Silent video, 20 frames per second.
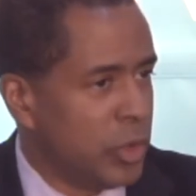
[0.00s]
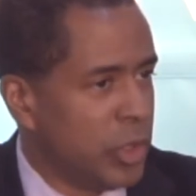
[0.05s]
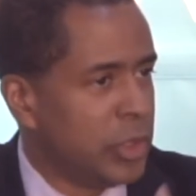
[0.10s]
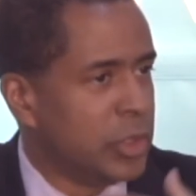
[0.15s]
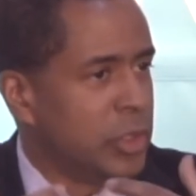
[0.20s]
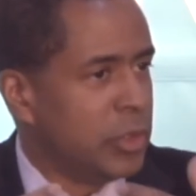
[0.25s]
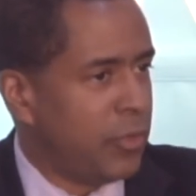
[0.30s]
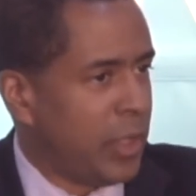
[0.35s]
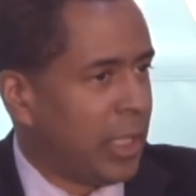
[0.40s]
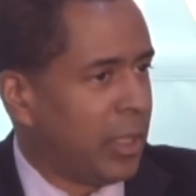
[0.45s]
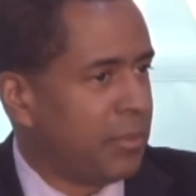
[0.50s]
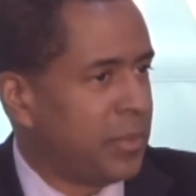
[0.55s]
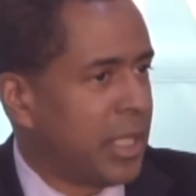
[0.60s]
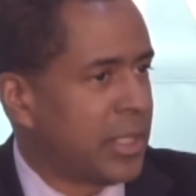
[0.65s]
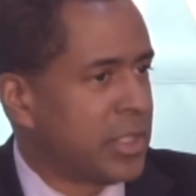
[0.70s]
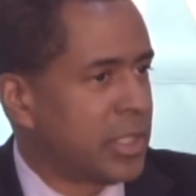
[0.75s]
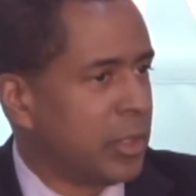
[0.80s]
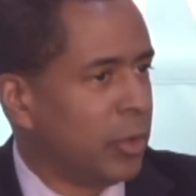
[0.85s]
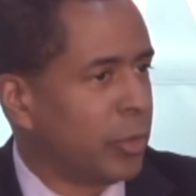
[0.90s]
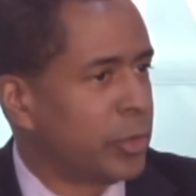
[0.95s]
develop
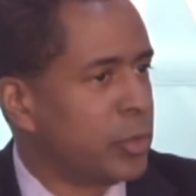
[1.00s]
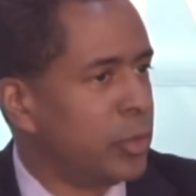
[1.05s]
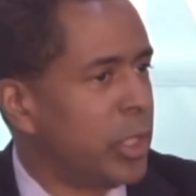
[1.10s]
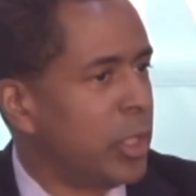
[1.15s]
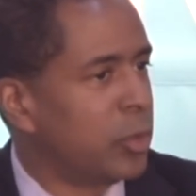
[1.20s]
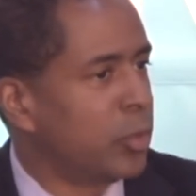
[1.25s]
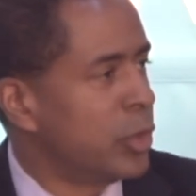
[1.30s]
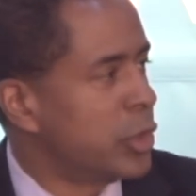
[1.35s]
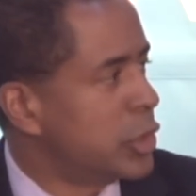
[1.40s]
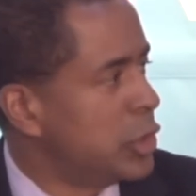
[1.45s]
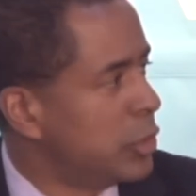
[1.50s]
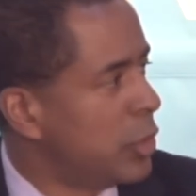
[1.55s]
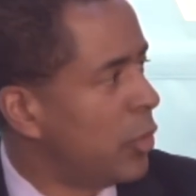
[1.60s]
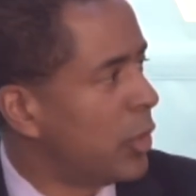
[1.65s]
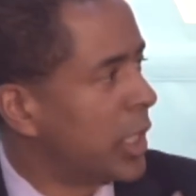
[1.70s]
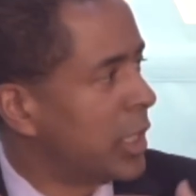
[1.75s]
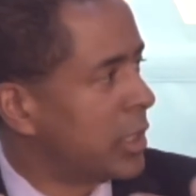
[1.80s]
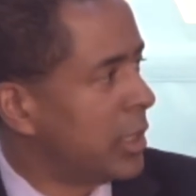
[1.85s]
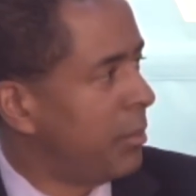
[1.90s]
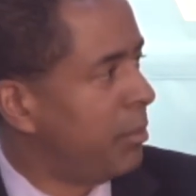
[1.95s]
that skill. So in other words, you
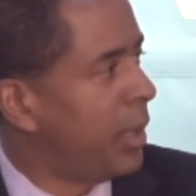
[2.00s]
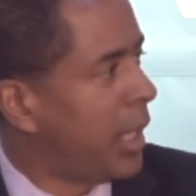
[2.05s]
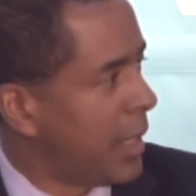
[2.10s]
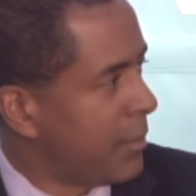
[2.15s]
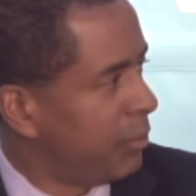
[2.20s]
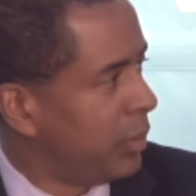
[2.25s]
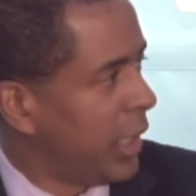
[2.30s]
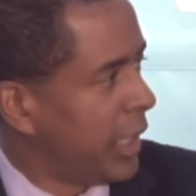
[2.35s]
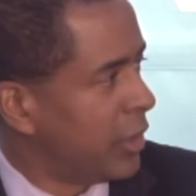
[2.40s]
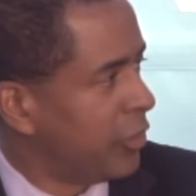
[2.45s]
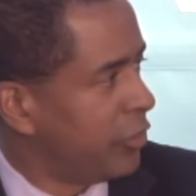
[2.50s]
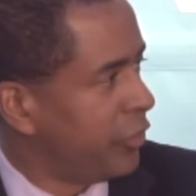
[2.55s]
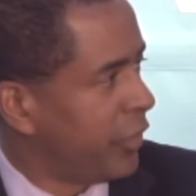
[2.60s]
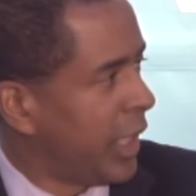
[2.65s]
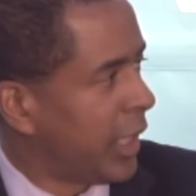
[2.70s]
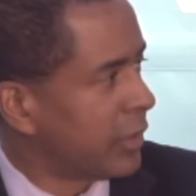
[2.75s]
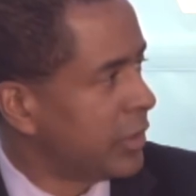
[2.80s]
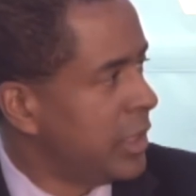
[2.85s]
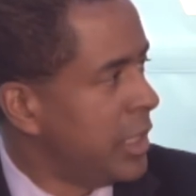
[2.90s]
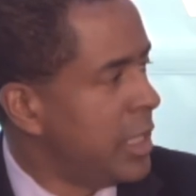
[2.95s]
don't get the pipeline
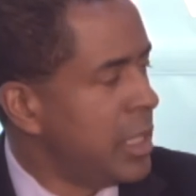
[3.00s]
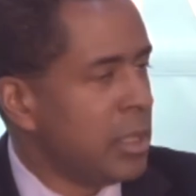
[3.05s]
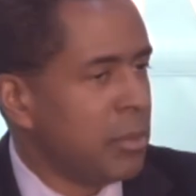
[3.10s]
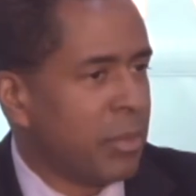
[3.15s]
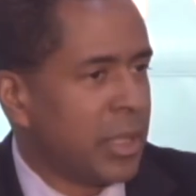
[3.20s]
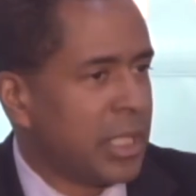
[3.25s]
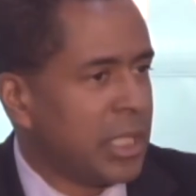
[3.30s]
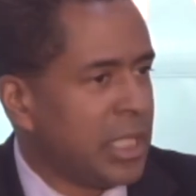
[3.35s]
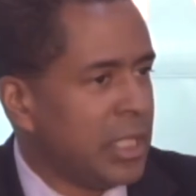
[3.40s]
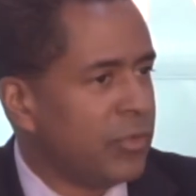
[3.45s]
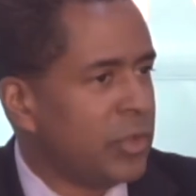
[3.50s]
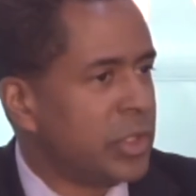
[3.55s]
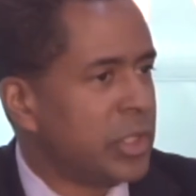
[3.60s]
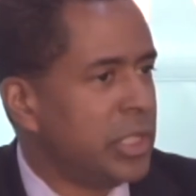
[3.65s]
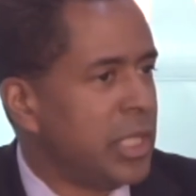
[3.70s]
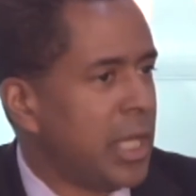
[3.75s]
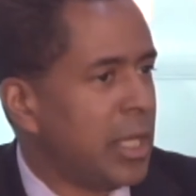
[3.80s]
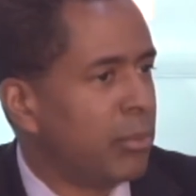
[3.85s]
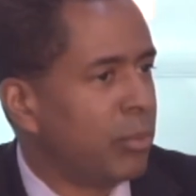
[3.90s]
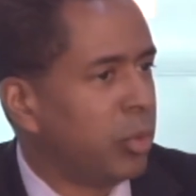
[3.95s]
effect. But even
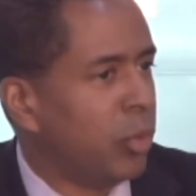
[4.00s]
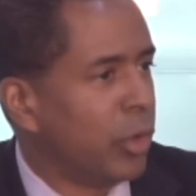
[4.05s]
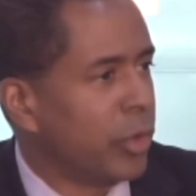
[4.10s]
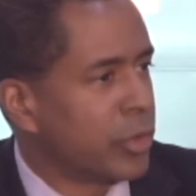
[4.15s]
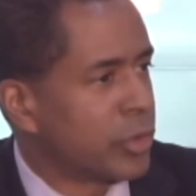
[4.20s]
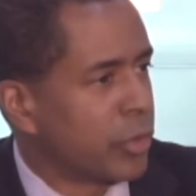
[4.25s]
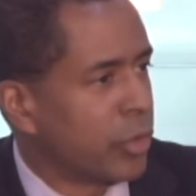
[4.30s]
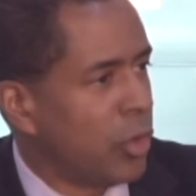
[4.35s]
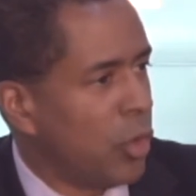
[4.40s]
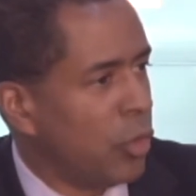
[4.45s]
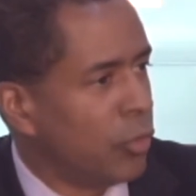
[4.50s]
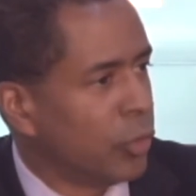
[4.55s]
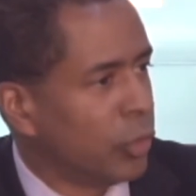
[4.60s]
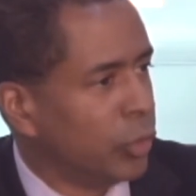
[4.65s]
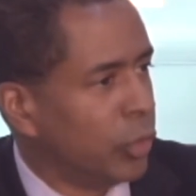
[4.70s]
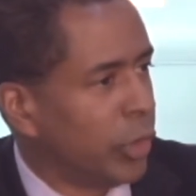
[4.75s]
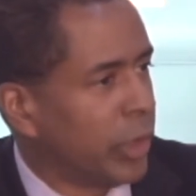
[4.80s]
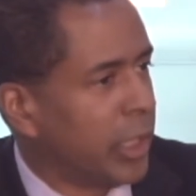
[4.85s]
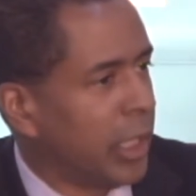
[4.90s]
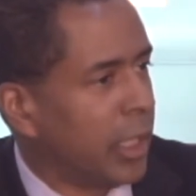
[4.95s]
today, employers are
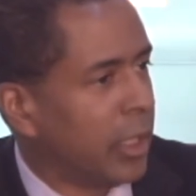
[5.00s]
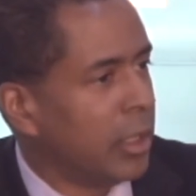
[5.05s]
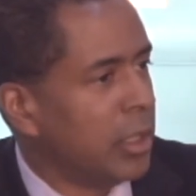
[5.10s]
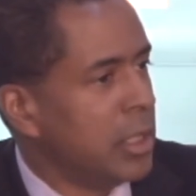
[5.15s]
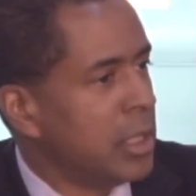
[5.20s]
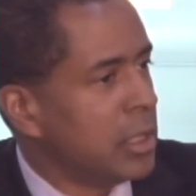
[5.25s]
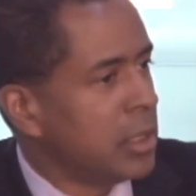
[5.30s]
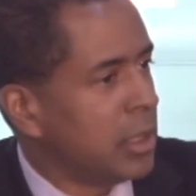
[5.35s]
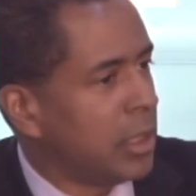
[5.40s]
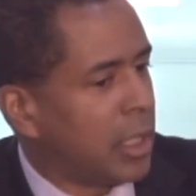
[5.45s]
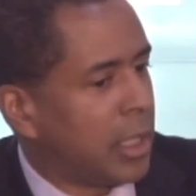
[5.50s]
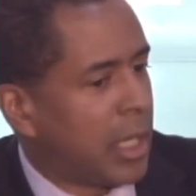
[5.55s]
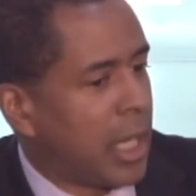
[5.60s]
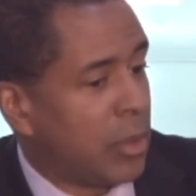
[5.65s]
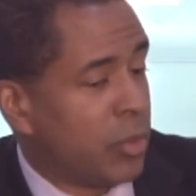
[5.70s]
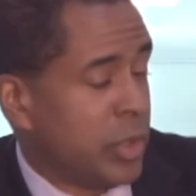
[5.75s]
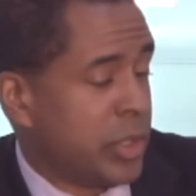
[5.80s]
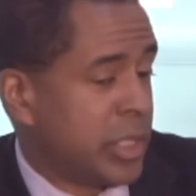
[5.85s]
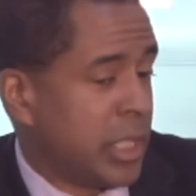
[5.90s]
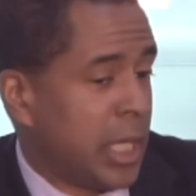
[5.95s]
overlooking,
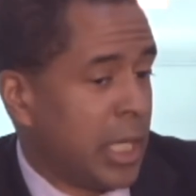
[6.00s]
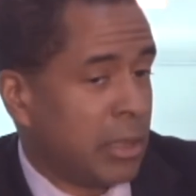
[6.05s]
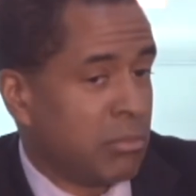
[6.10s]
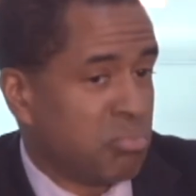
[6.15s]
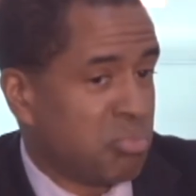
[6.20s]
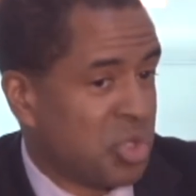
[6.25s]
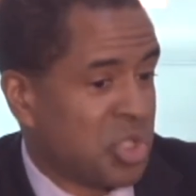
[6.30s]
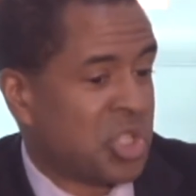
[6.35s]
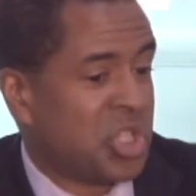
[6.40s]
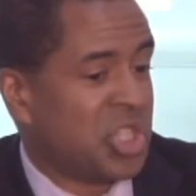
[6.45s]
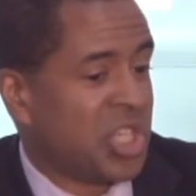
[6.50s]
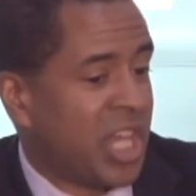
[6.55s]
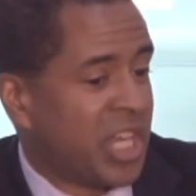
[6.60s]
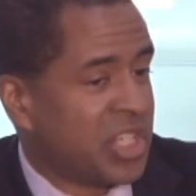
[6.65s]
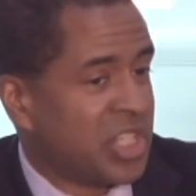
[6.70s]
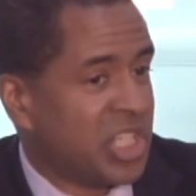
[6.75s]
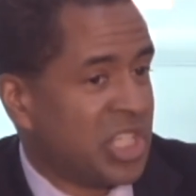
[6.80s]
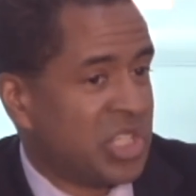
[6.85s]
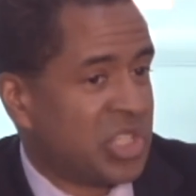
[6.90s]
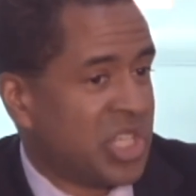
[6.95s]
I would say, just in the
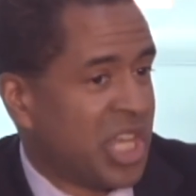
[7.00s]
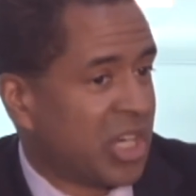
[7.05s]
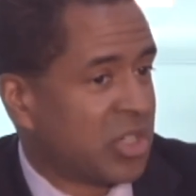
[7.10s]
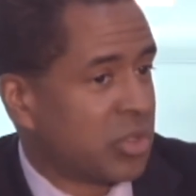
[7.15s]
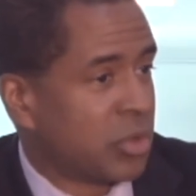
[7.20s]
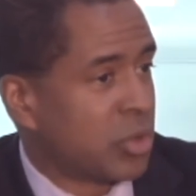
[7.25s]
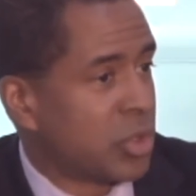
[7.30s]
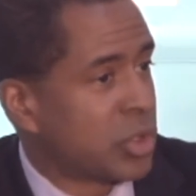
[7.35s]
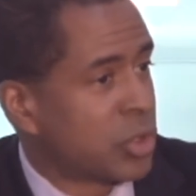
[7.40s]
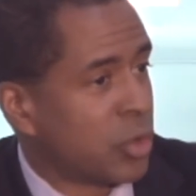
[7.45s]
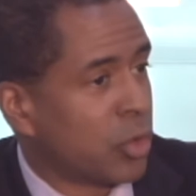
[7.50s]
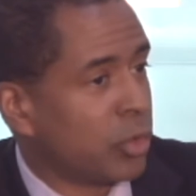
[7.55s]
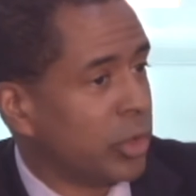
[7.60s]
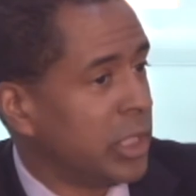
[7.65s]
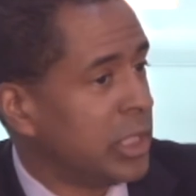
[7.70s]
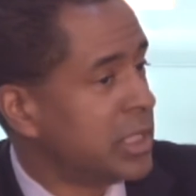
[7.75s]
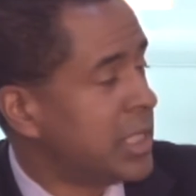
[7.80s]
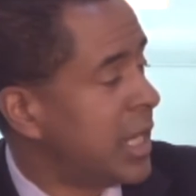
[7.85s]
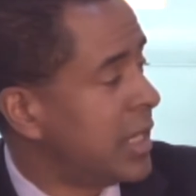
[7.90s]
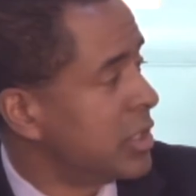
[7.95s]
IT sector,
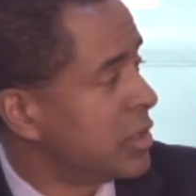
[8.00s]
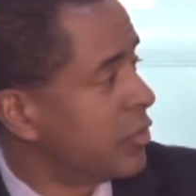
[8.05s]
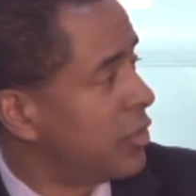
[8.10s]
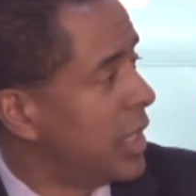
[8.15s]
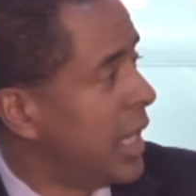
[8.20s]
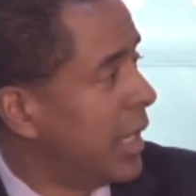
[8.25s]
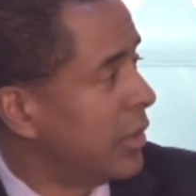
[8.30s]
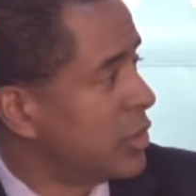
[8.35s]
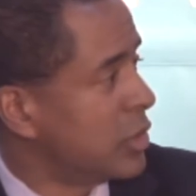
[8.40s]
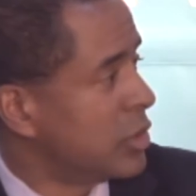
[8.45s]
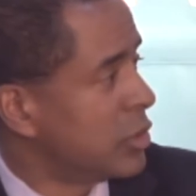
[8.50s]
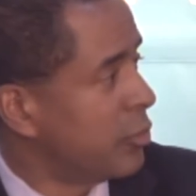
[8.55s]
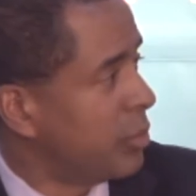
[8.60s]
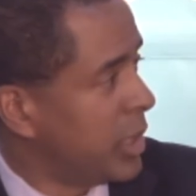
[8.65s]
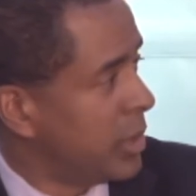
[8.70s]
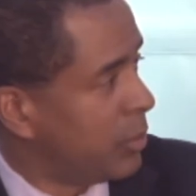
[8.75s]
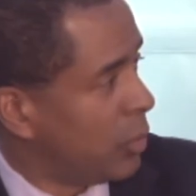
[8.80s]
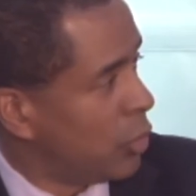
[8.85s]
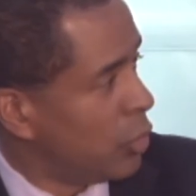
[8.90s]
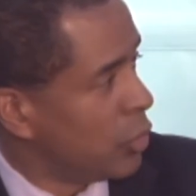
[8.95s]
certainly tens of thousands of
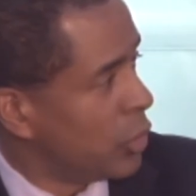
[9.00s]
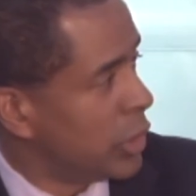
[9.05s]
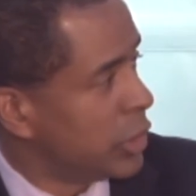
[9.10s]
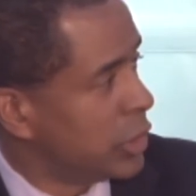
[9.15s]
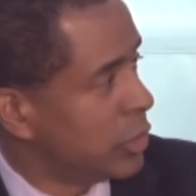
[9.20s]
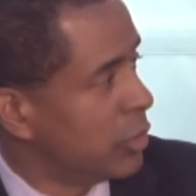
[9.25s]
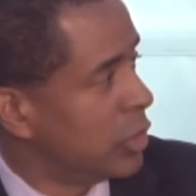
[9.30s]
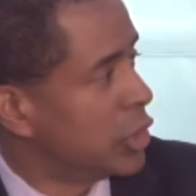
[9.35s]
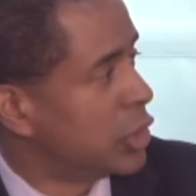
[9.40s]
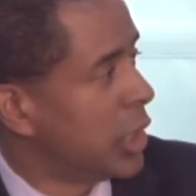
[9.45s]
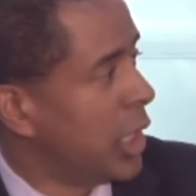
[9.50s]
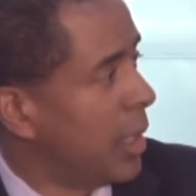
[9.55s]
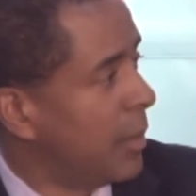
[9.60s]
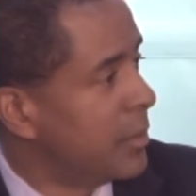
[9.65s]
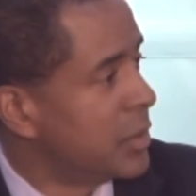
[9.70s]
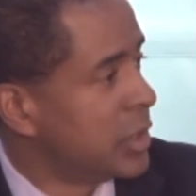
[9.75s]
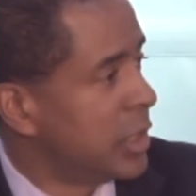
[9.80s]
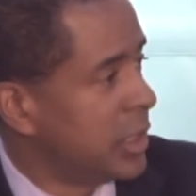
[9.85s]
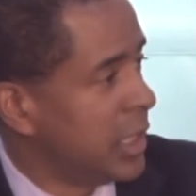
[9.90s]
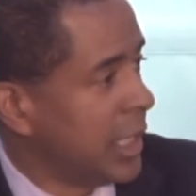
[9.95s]
people who could do the
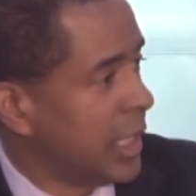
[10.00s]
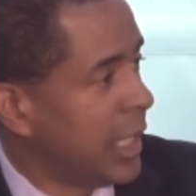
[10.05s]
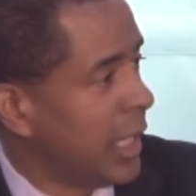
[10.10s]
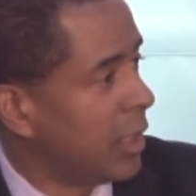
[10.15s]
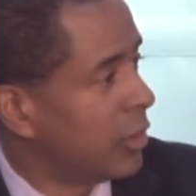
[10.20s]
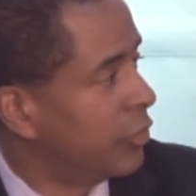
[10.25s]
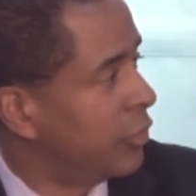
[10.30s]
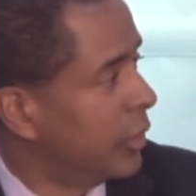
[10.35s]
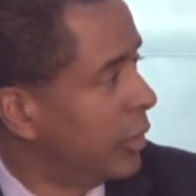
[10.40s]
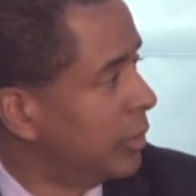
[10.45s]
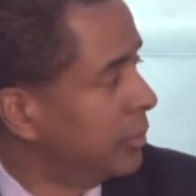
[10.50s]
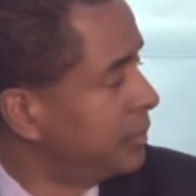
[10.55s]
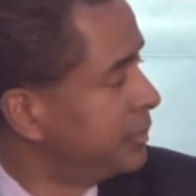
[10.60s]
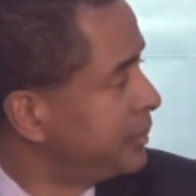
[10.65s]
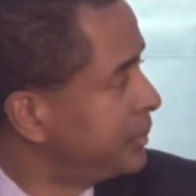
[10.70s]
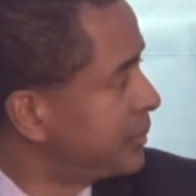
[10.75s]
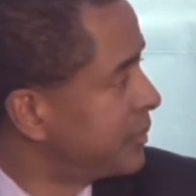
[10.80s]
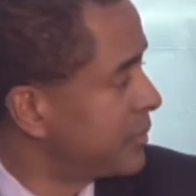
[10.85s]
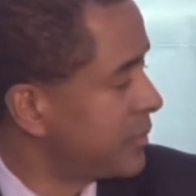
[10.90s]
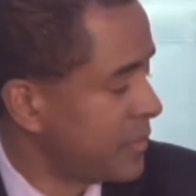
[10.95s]
jobs that they can't fill.
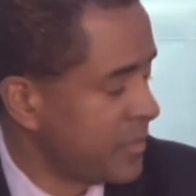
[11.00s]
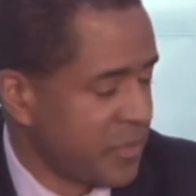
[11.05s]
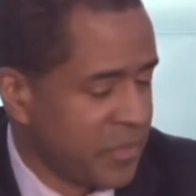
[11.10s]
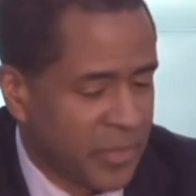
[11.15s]
Do you think